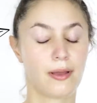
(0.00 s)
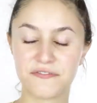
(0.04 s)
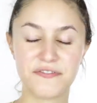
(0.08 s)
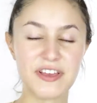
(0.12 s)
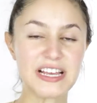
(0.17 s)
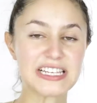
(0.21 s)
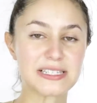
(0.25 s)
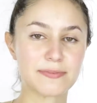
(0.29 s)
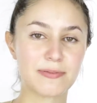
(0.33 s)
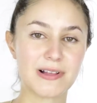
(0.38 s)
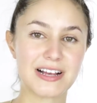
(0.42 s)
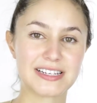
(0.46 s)

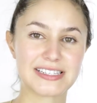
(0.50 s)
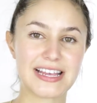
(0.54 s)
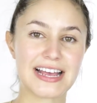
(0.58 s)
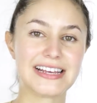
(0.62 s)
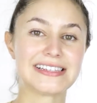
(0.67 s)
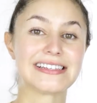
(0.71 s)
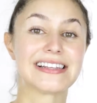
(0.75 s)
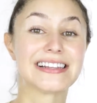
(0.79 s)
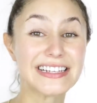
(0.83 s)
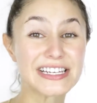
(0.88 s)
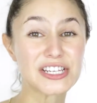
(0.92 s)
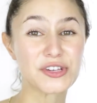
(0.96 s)
Fix Plus
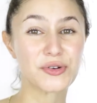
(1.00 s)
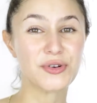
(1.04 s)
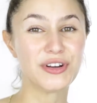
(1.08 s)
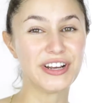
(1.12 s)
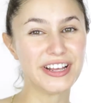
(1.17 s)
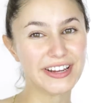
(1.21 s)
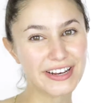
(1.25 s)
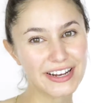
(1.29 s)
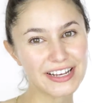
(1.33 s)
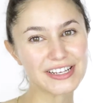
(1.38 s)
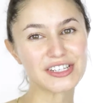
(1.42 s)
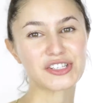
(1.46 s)
has glycerin
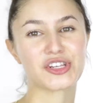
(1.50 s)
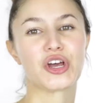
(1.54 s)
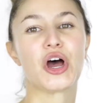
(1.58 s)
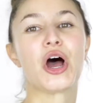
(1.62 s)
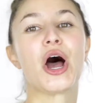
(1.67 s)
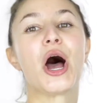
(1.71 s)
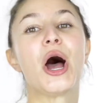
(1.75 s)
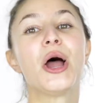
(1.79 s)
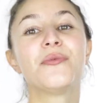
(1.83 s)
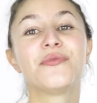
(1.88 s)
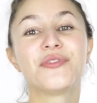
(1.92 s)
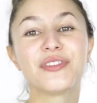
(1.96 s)
in it, so
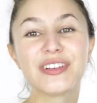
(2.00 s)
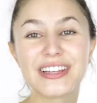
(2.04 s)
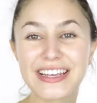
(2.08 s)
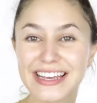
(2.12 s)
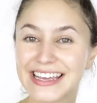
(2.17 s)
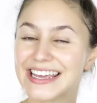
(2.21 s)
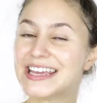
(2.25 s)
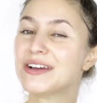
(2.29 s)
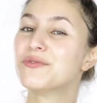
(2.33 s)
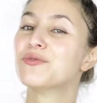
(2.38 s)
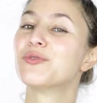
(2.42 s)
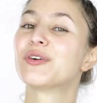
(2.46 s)

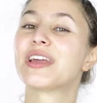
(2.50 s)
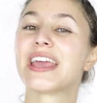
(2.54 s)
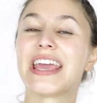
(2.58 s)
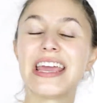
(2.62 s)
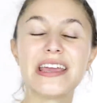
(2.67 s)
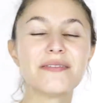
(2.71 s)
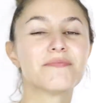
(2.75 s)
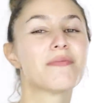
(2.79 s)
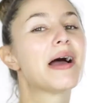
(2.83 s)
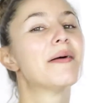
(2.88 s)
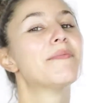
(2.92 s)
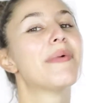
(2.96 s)
hopefully it will
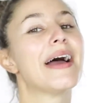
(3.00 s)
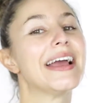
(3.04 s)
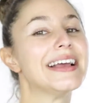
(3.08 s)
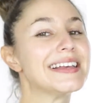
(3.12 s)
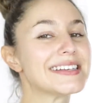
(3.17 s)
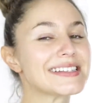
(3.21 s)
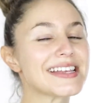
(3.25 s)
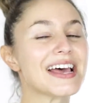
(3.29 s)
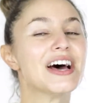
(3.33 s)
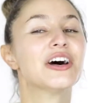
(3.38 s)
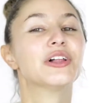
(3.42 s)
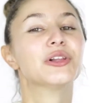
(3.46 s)
keep my
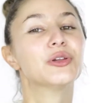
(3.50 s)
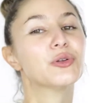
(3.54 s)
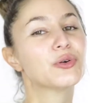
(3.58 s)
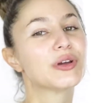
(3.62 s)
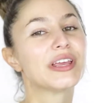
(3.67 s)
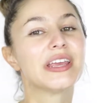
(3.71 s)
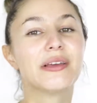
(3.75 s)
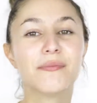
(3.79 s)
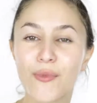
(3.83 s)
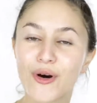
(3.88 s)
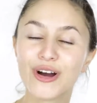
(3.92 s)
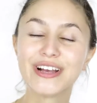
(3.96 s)
base
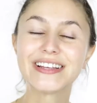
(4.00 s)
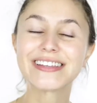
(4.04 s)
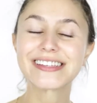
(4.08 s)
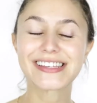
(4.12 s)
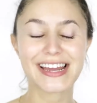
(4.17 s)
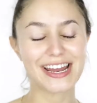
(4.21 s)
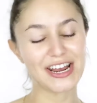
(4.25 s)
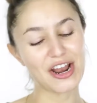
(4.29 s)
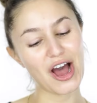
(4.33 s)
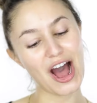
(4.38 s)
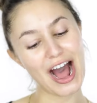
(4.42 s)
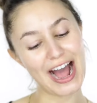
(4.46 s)
looking
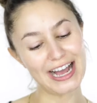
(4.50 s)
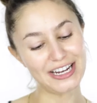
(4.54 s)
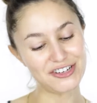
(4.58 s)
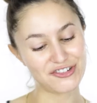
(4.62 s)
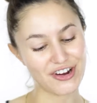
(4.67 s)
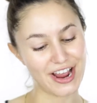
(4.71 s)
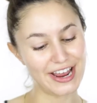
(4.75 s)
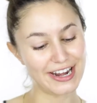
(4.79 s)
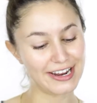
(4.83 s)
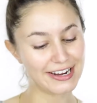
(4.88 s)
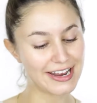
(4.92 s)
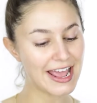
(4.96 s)
moist and
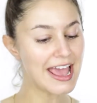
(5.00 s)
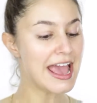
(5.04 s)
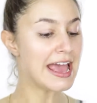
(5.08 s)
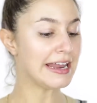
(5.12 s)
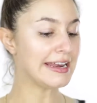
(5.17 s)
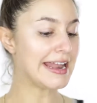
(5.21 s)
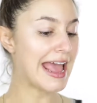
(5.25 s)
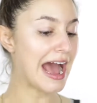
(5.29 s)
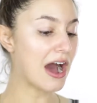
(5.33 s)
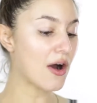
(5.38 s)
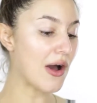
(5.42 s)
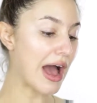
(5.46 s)
hydrated.
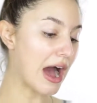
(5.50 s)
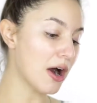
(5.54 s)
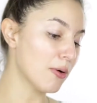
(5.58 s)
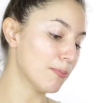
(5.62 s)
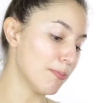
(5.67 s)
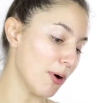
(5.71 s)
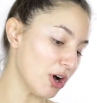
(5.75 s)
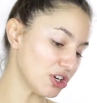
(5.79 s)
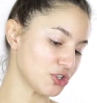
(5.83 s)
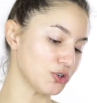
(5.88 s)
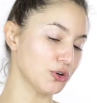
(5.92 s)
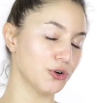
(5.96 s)
Now our
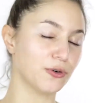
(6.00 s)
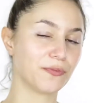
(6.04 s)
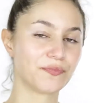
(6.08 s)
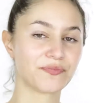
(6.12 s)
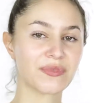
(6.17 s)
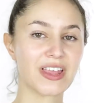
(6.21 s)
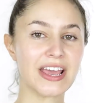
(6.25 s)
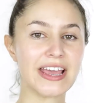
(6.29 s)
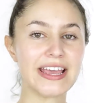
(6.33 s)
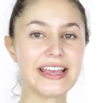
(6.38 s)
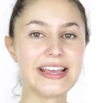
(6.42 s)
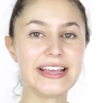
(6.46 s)
bottle
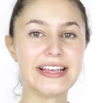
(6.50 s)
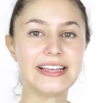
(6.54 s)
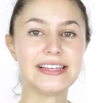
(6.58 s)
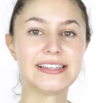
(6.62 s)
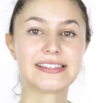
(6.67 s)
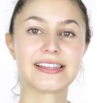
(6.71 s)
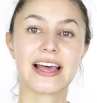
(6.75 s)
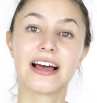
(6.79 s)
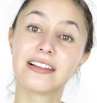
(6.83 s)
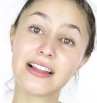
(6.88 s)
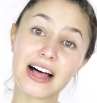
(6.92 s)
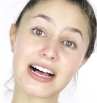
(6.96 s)

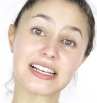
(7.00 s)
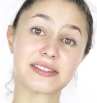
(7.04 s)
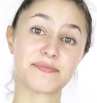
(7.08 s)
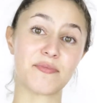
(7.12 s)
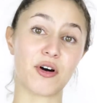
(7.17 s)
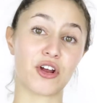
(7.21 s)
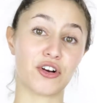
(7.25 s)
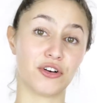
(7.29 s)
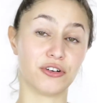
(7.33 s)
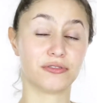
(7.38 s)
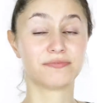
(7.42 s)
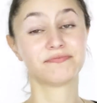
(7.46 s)
is a glass
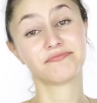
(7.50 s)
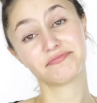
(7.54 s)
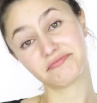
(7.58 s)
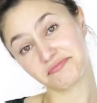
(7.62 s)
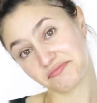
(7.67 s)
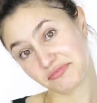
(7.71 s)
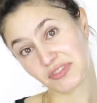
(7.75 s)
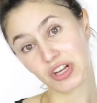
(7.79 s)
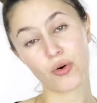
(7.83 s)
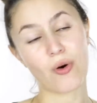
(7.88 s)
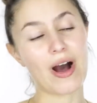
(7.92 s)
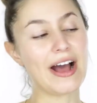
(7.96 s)
bottle.
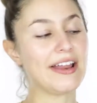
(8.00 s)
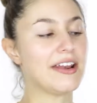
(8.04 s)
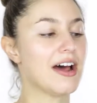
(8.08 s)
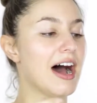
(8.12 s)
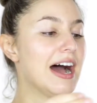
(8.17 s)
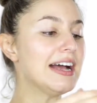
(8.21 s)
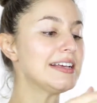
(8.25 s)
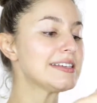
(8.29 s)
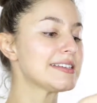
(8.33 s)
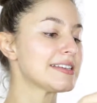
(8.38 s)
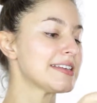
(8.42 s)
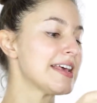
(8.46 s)
Quite
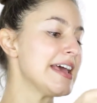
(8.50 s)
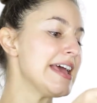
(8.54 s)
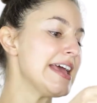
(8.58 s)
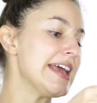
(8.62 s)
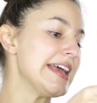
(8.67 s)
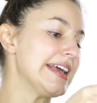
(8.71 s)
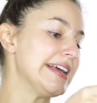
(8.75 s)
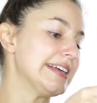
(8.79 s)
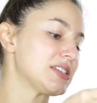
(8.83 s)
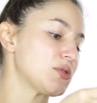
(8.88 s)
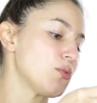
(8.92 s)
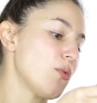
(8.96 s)
nice.
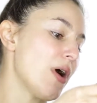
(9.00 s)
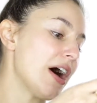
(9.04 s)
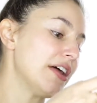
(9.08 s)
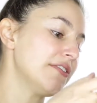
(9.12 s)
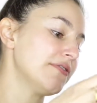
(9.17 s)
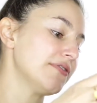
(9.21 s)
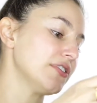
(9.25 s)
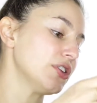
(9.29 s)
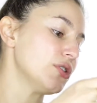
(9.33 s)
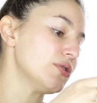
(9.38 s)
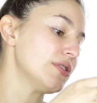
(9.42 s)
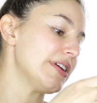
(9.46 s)
It's
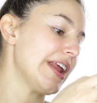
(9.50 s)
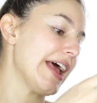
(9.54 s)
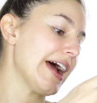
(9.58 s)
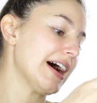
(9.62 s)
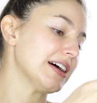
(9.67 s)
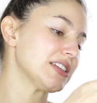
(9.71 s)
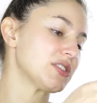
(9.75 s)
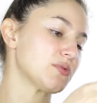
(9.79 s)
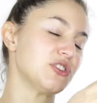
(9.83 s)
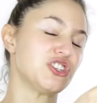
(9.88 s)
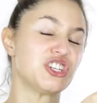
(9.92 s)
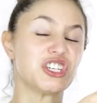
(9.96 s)
1 fluid
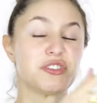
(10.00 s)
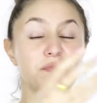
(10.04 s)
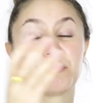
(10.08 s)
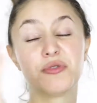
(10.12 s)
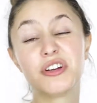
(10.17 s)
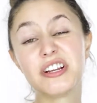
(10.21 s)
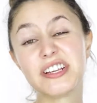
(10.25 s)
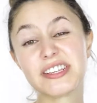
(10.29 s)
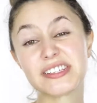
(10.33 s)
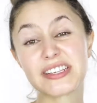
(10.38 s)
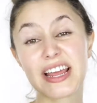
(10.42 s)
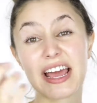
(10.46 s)
ounce, which is
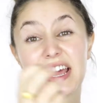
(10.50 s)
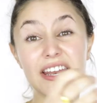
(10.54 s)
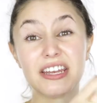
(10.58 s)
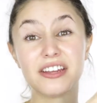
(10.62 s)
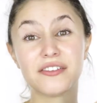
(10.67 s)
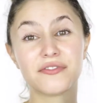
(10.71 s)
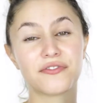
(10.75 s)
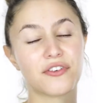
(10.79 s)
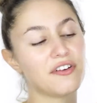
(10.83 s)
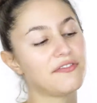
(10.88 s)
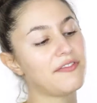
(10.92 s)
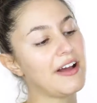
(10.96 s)
pretty
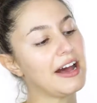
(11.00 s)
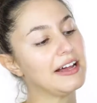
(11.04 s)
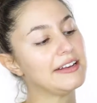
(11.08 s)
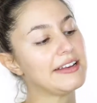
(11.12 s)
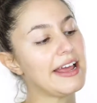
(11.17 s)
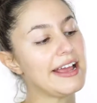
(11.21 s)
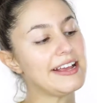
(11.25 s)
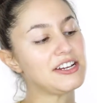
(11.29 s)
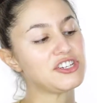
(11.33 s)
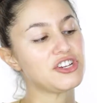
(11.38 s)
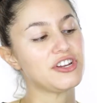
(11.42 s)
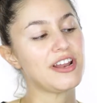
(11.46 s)
standard for a
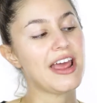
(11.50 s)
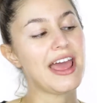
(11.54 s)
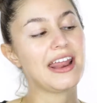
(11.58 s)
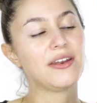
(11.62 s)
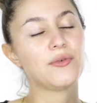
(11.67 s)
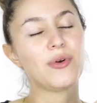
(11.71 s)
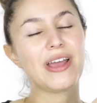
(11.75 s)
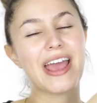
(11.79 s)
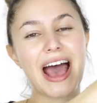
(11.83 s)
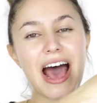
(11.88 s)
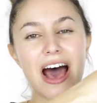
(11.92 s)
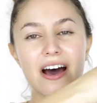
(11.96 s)
foundation, and
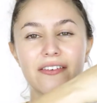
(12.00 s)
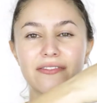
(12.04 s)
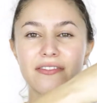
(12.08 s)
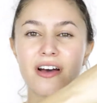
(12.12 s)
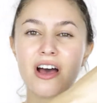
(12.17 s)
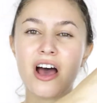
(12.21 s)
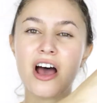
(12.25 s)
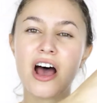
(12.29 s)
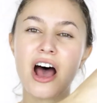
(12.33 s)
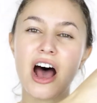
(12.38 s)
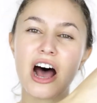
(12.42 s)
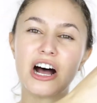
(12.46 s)
we have
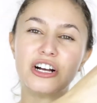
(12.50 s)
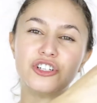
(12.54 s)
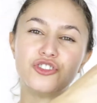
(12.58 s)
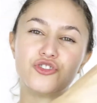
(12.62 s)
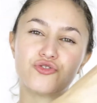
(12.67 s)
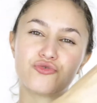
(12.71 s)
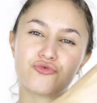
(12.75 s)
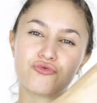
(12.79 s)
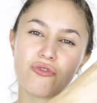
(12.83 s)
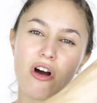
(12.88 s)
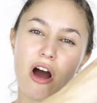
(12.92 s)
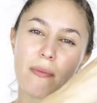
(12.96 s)
a
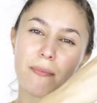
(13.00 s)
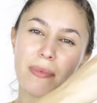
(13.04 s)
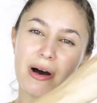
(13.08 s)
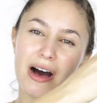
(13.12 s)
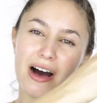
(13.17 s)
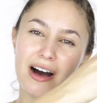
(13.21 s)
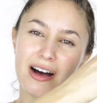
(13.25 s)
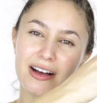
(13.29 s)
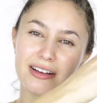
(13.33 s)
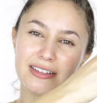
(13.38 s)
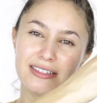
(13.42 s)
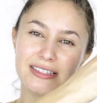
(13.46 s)

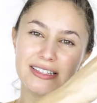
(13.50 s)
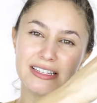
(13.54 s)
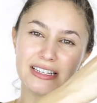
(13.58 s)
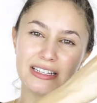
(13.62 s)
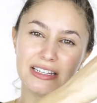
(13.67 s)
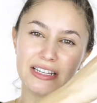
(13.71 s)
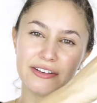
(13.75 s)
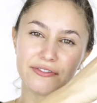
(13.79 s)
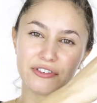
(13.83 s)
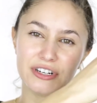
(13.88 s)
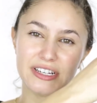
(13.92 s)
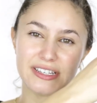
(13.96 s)
dropper
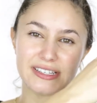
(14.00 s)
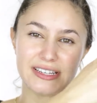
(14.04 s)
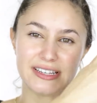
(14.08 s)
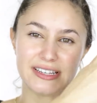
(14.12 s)
delivery